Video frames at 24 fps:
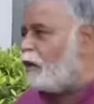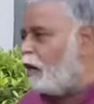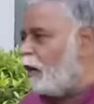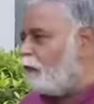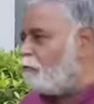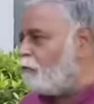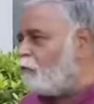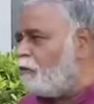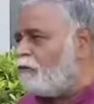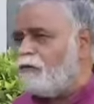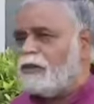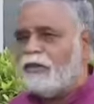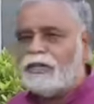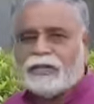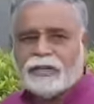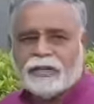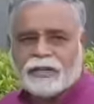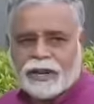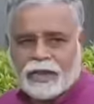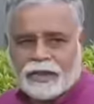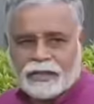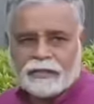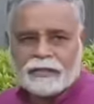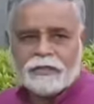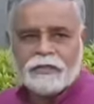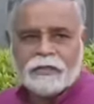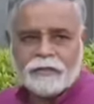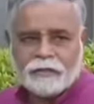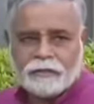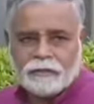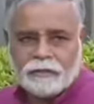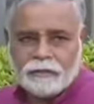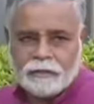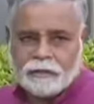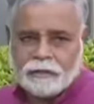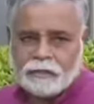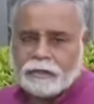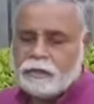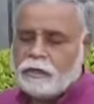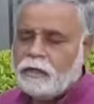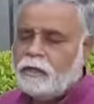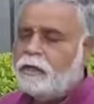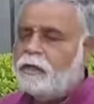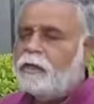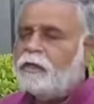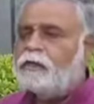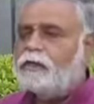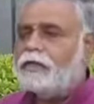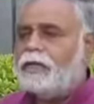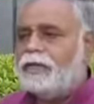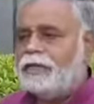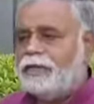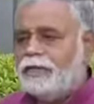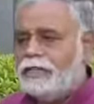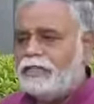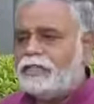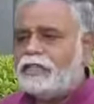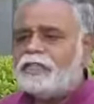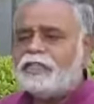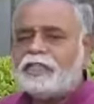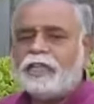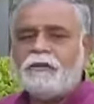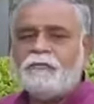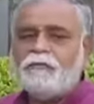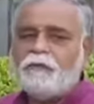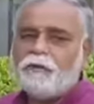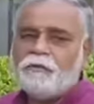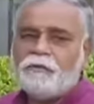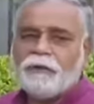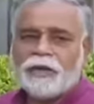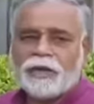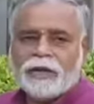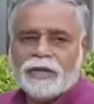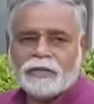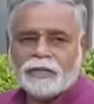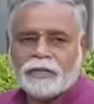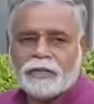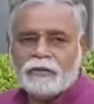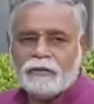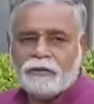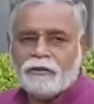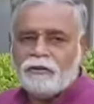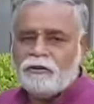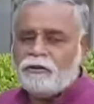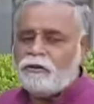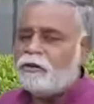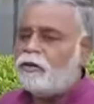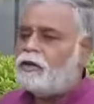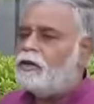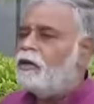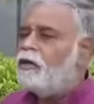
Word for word: up to 29th, that decision will be continued.